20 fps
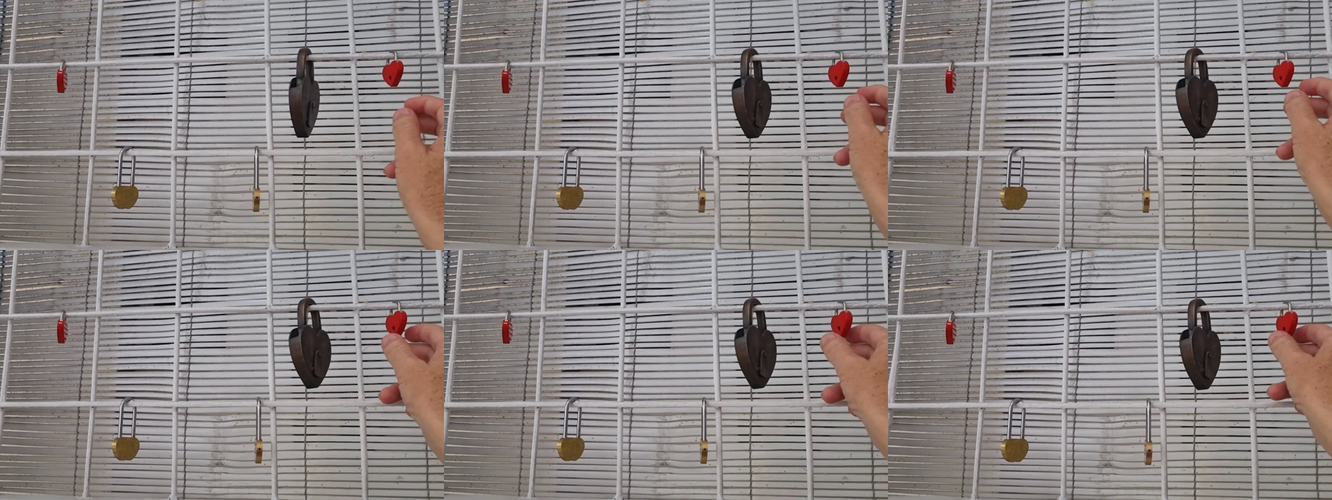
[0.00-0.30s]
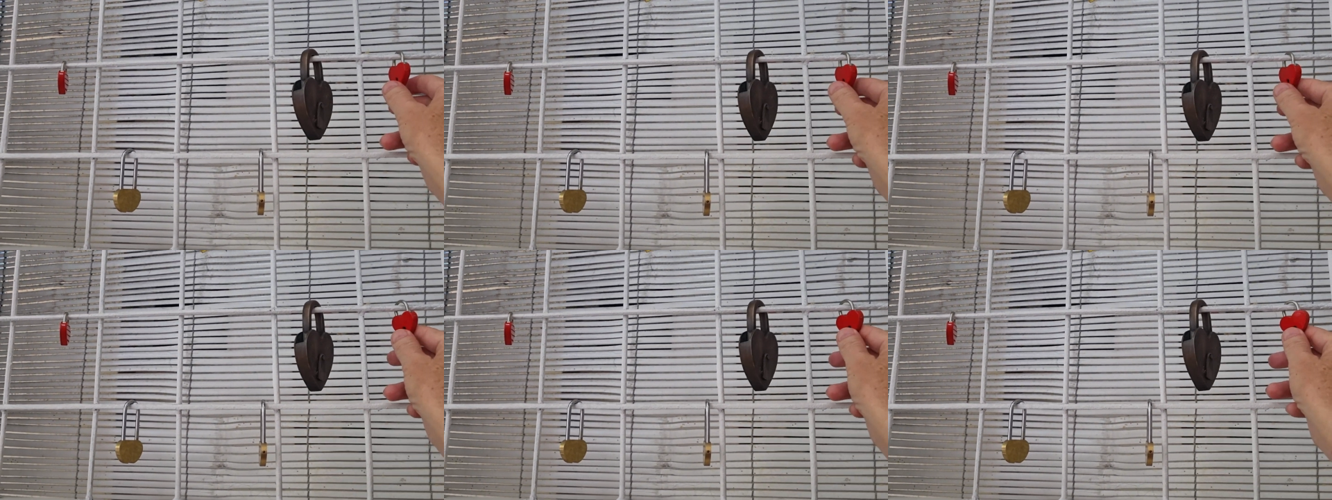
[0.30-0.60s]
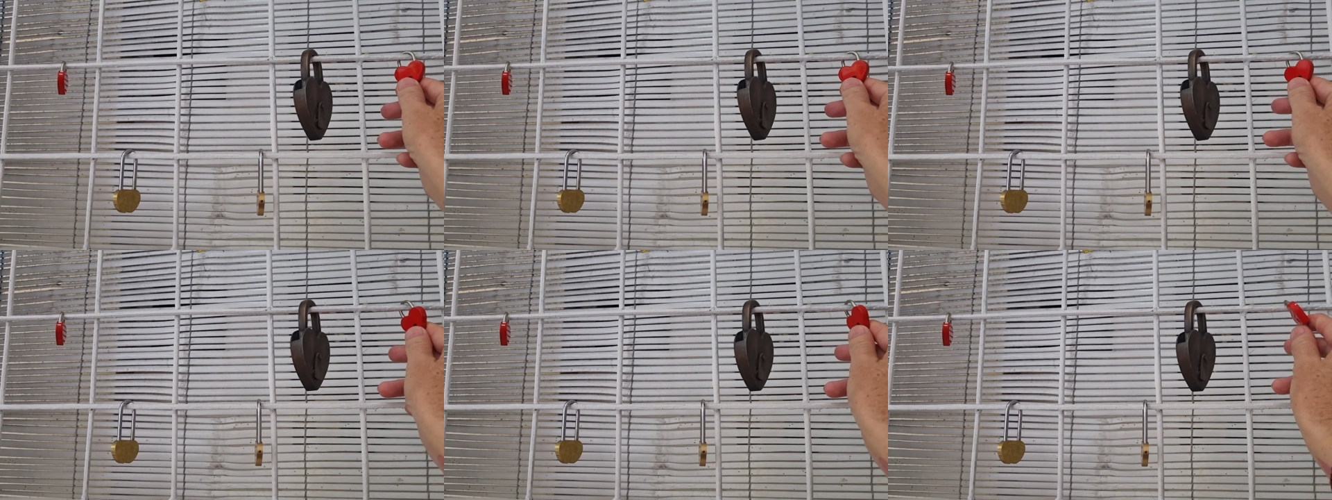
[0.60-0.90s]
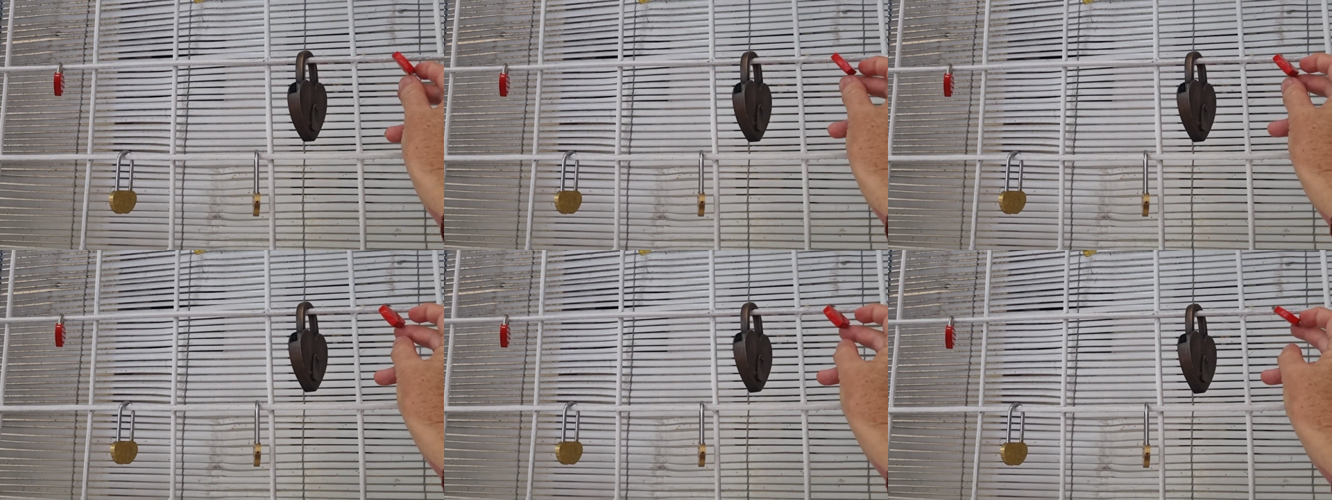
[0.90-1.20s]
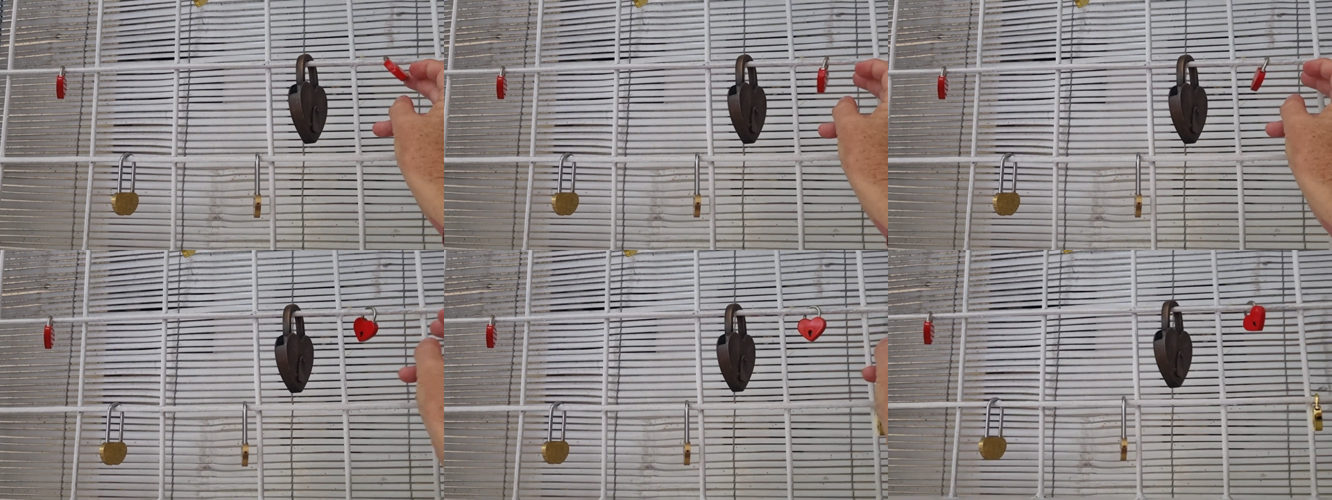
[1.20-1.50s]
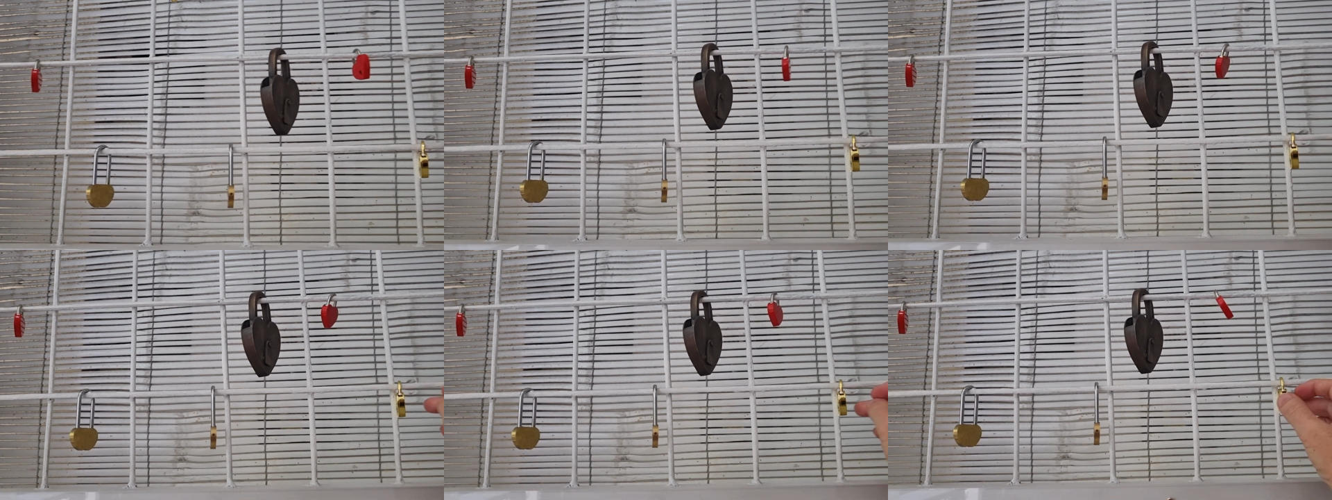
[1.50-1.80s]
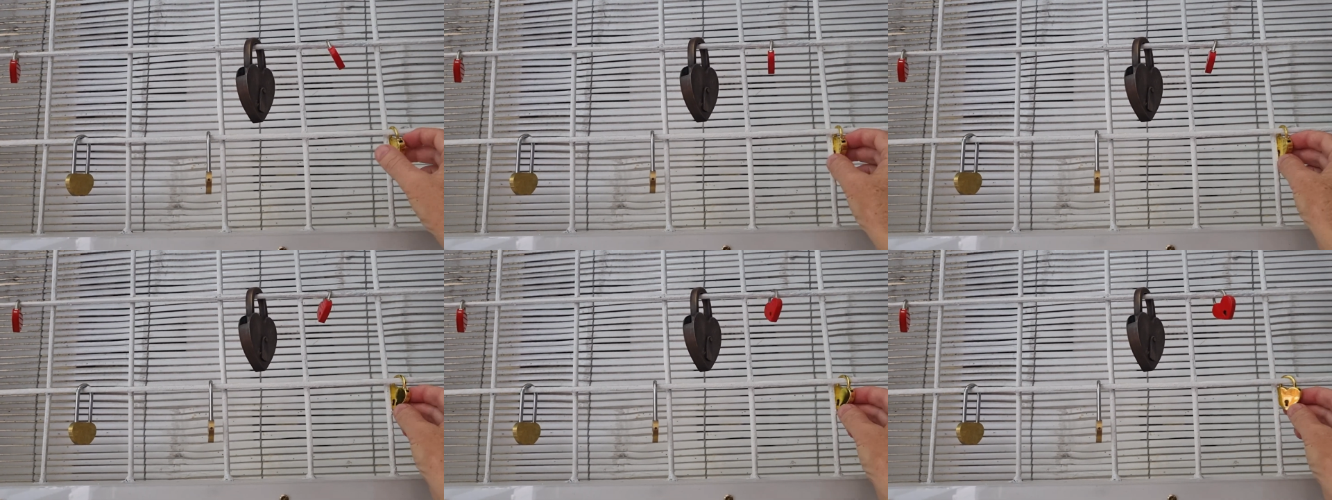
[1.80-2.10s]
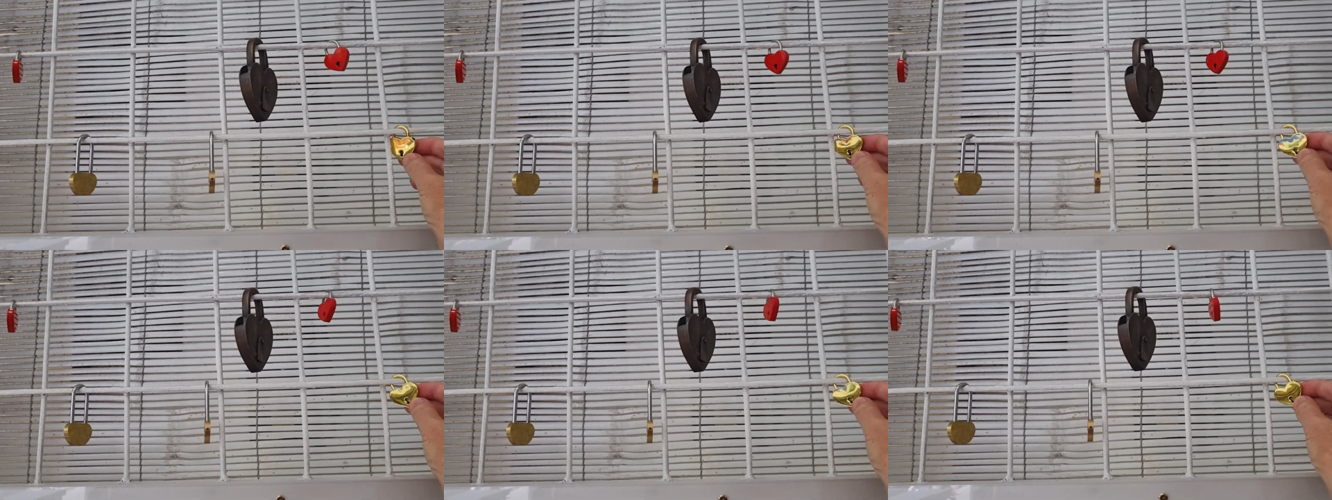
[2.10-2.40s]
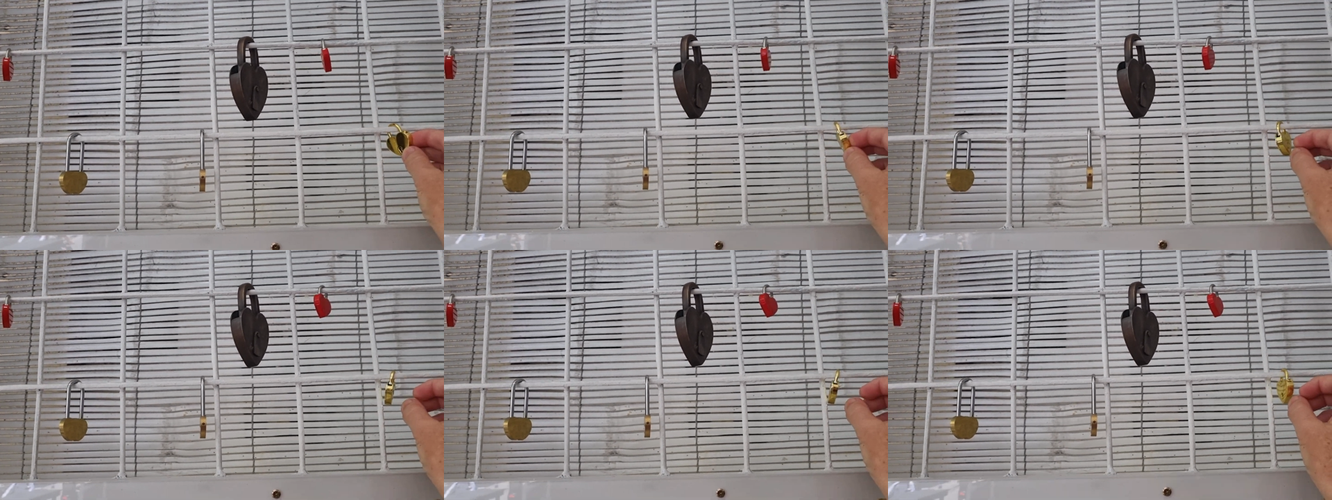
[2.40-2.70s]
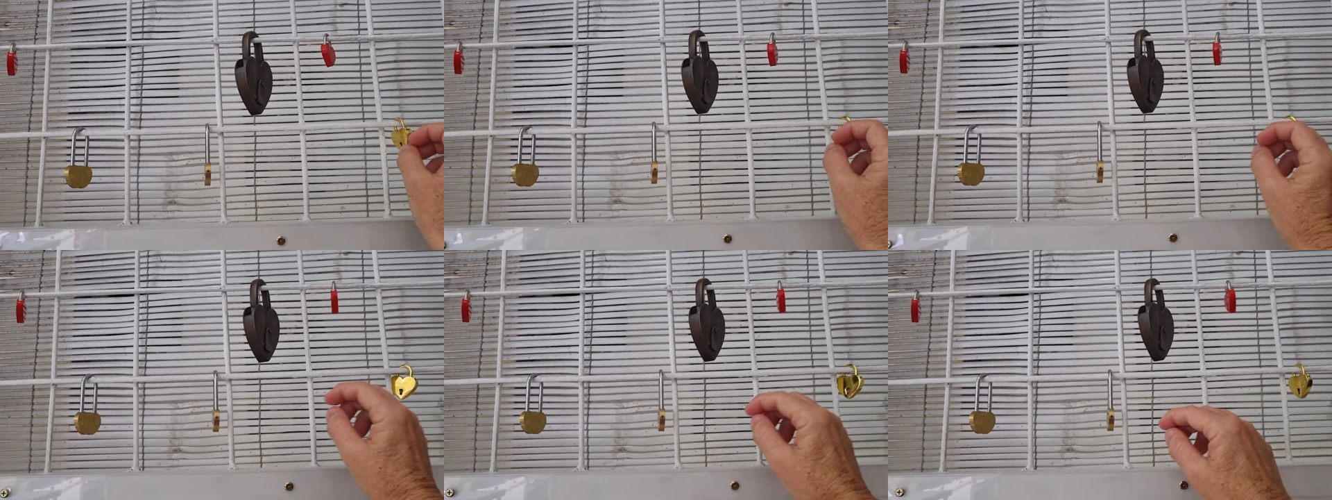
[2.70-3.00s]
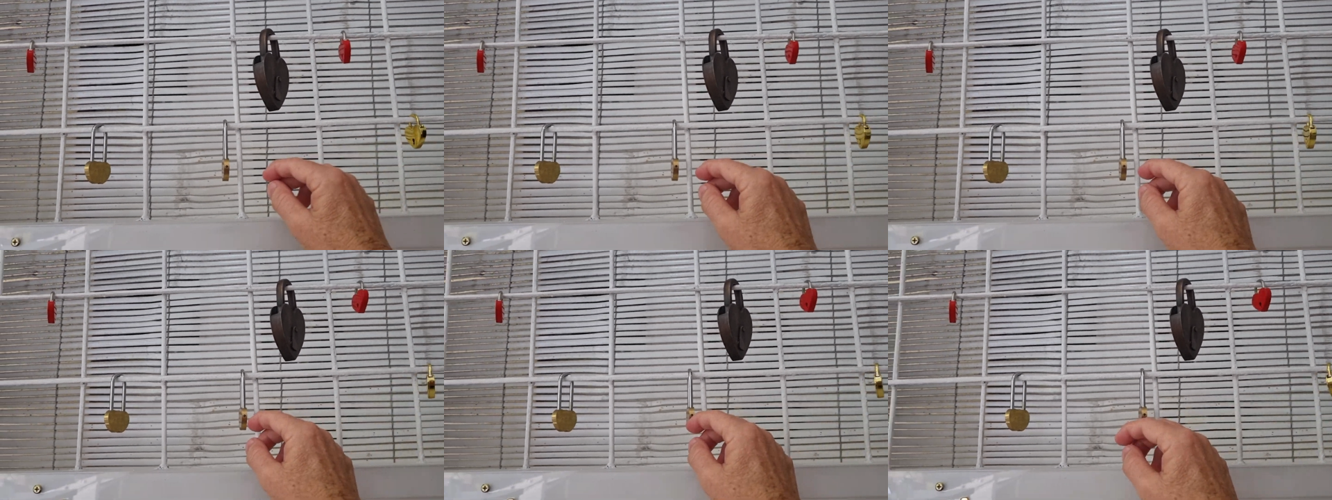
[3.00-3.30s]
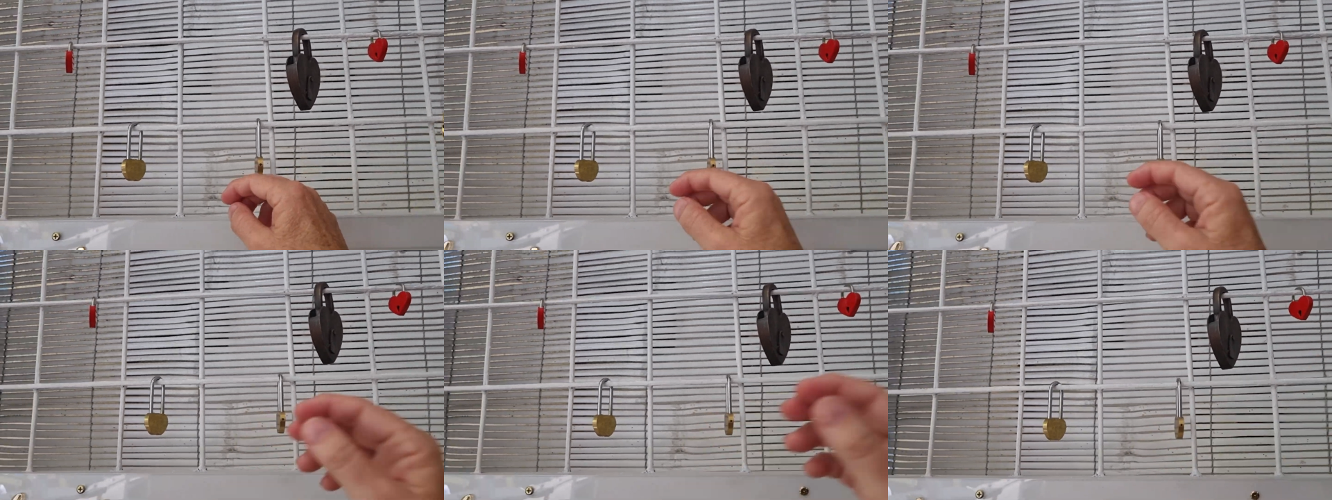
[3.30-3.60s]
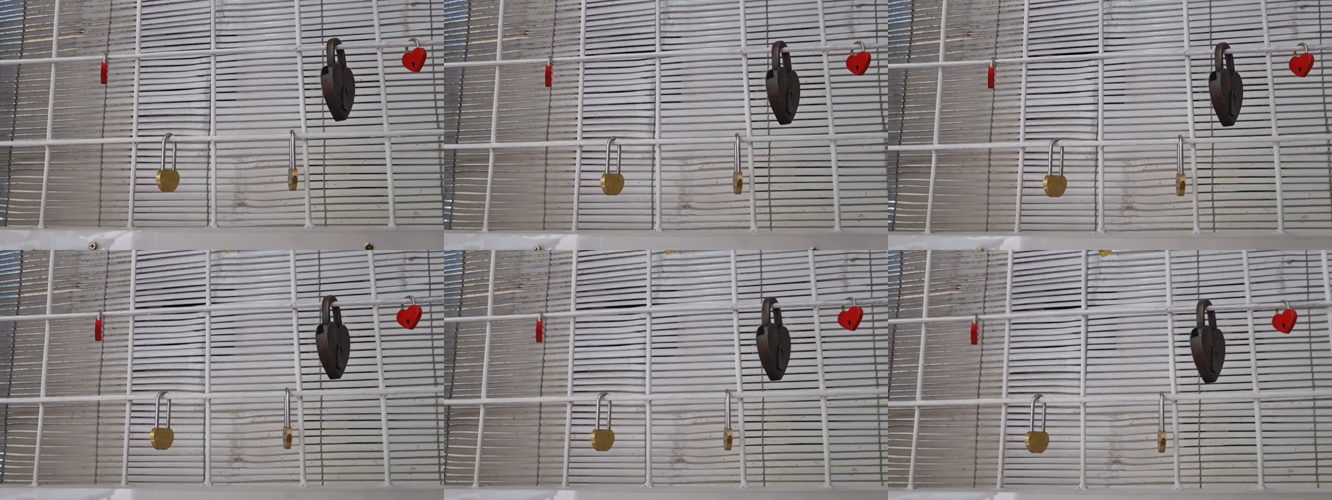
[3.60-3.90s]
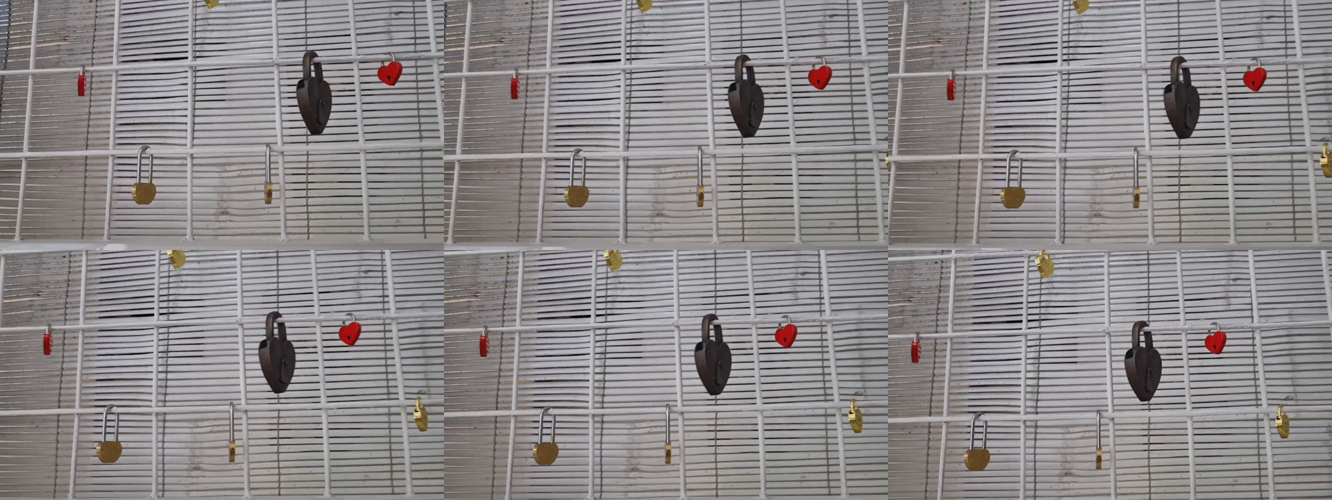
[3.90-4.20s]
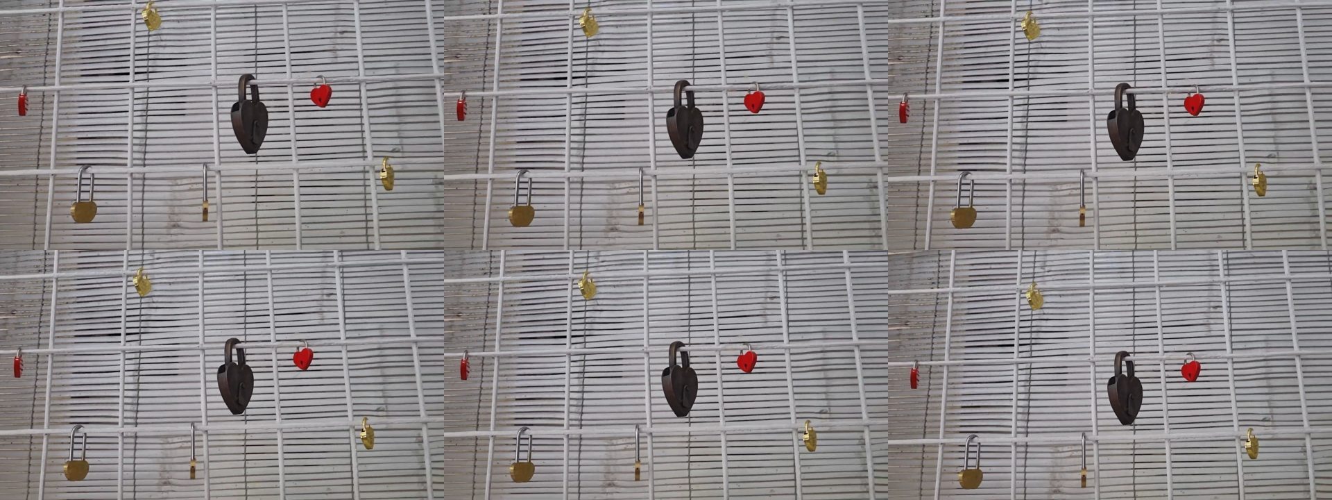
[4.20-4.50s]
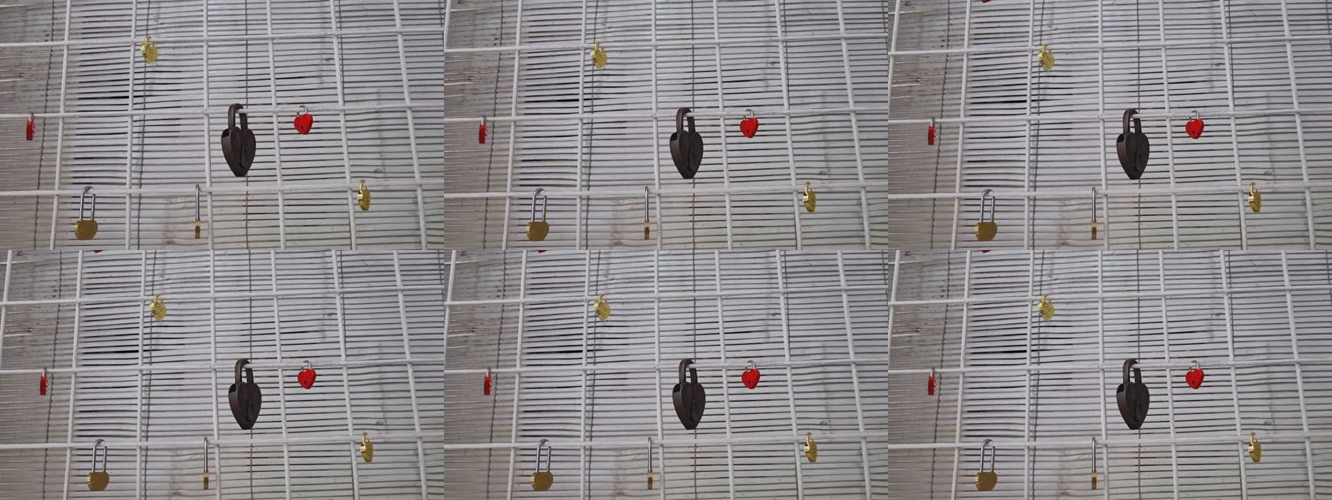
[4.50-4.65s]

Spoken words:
No face is visible, so there are no lips to read.